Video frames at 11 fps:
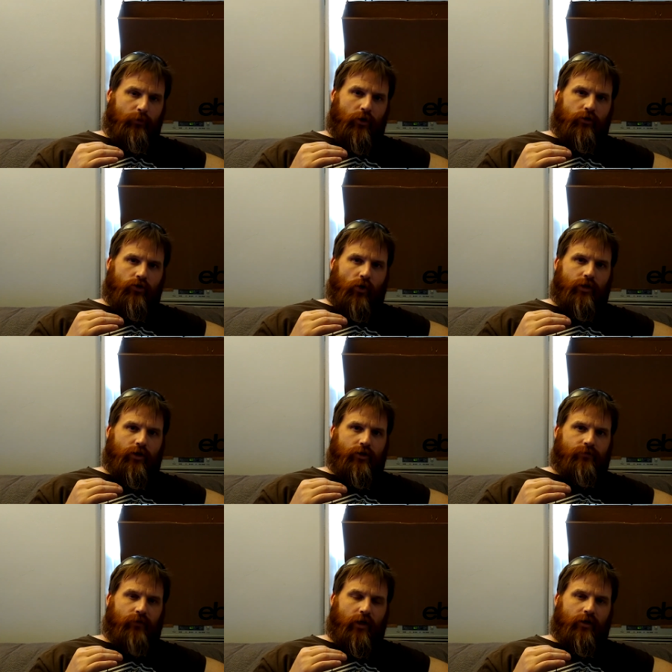I hope you enjoyed
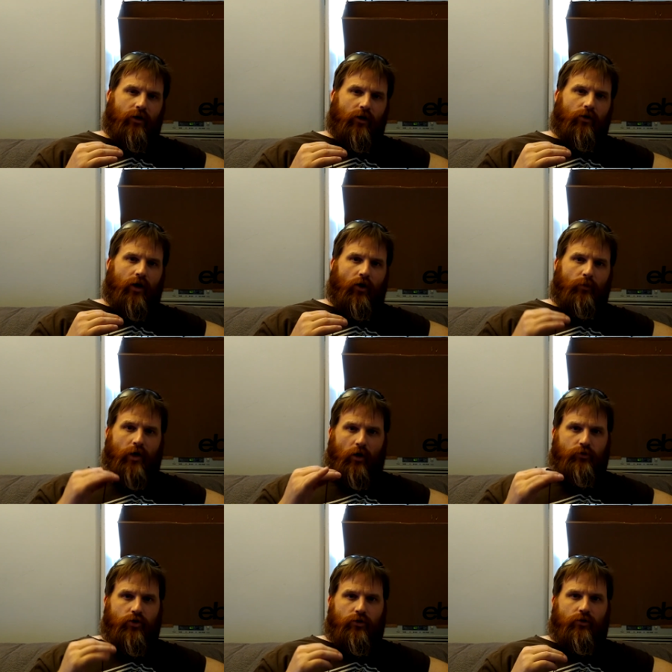this video. I hope it
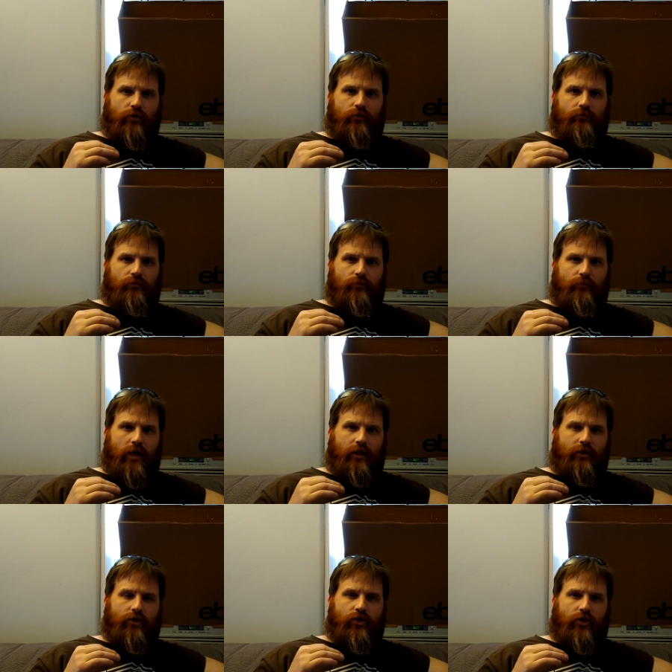helps you make
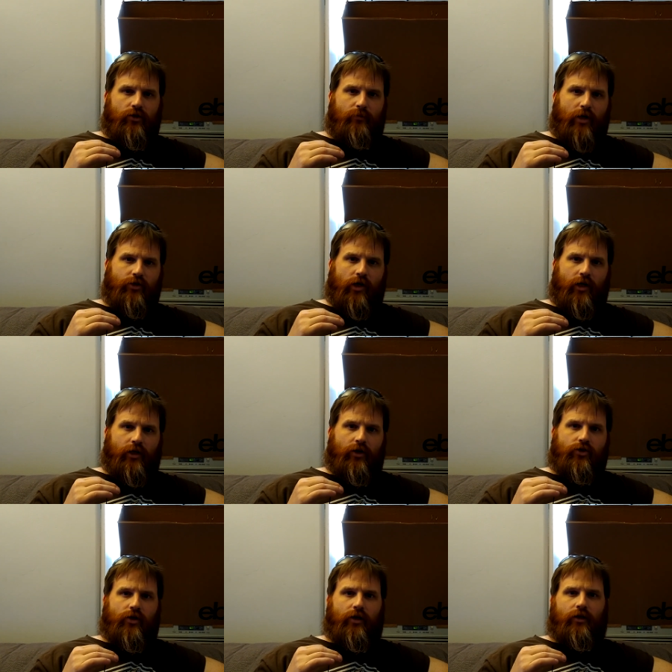a decision about your air
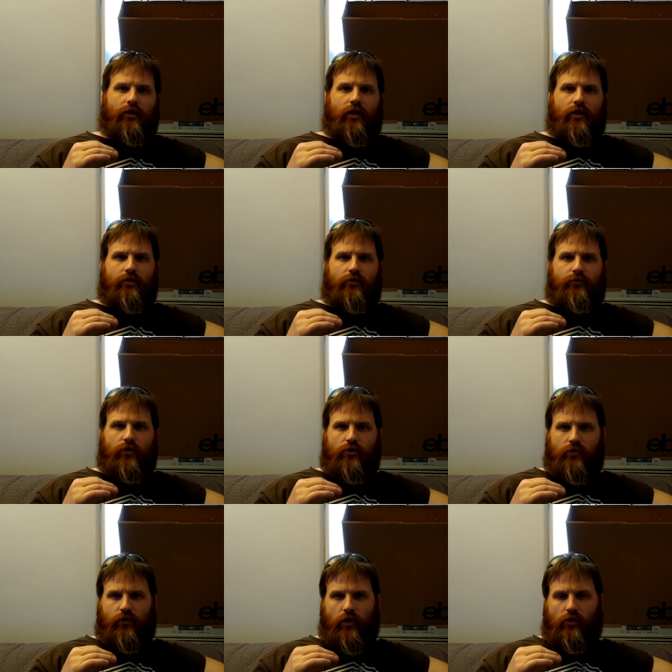conditioning and the
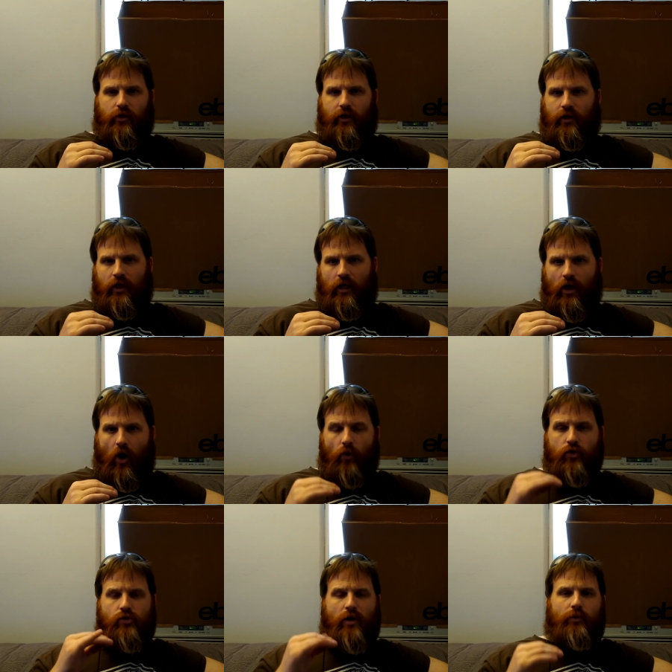future of your cooling.
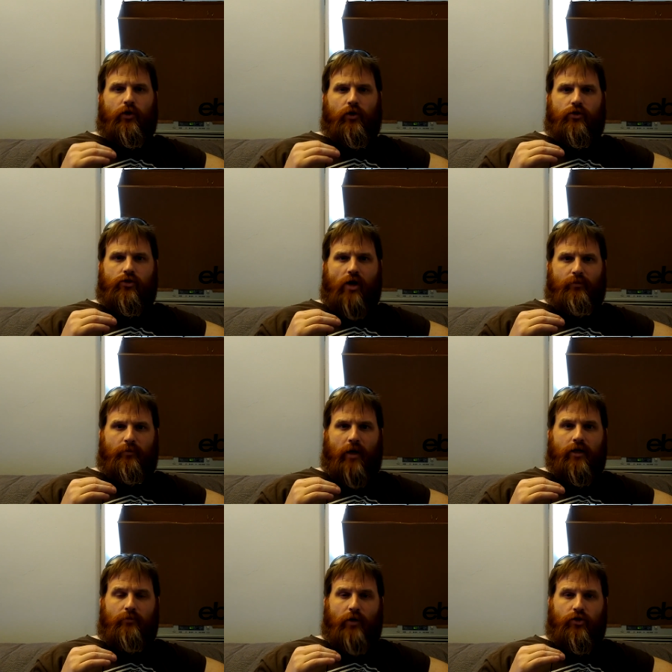Always remember, you can shop in my
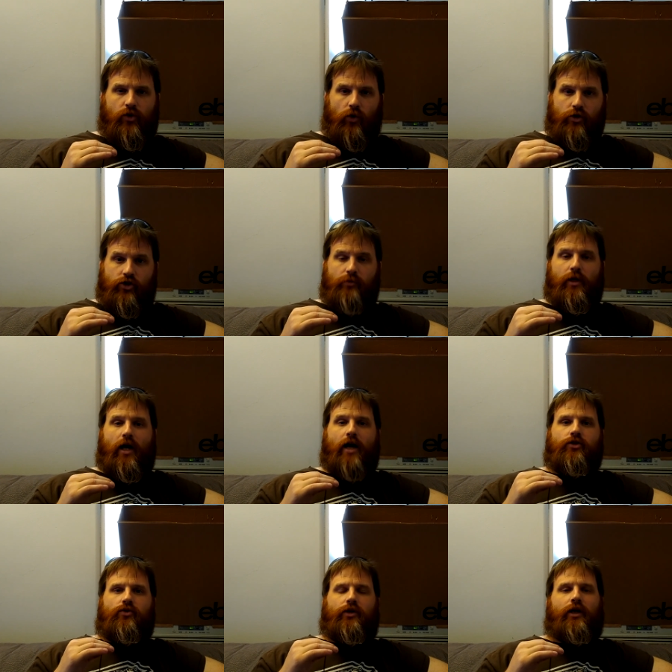eBay store, G B
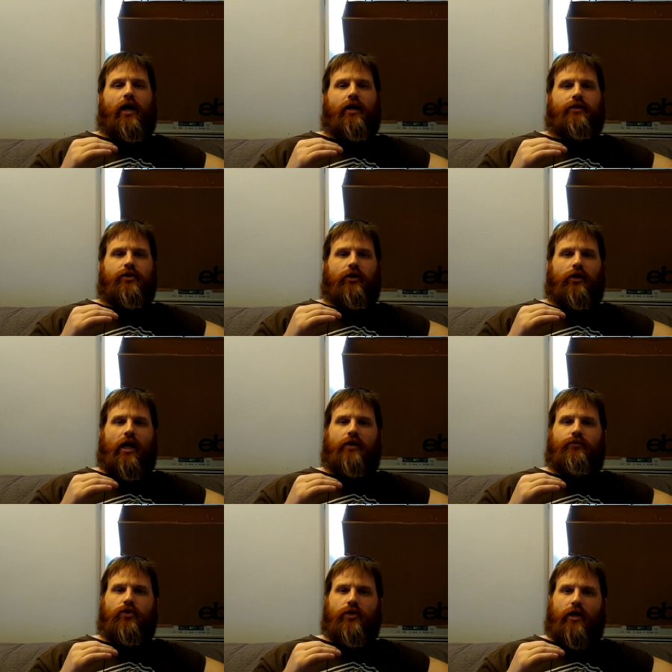Hatchery. I sell a lot
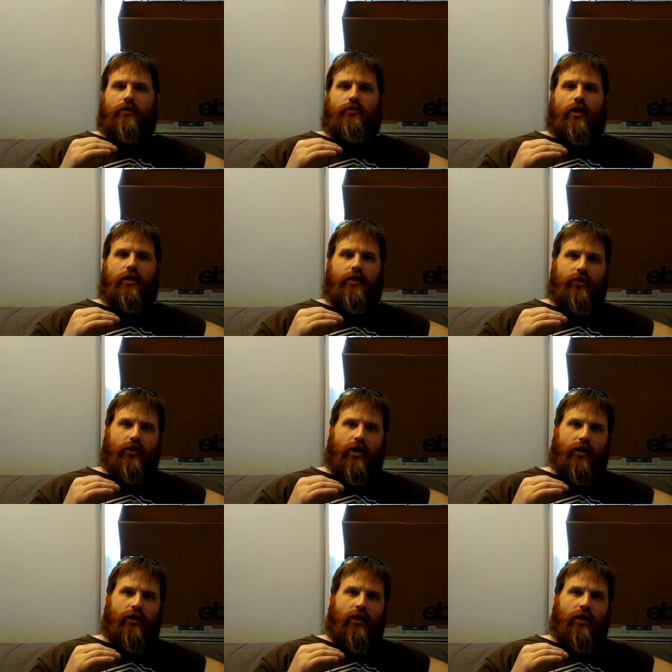of used items on the
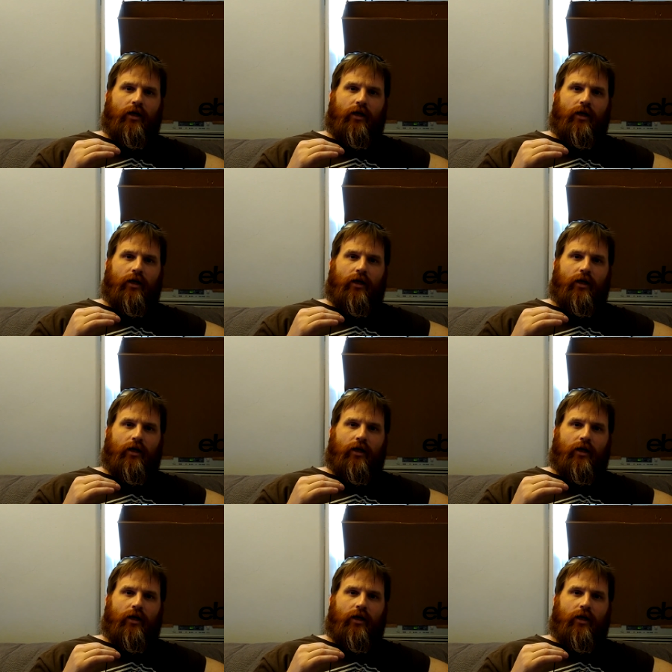internet.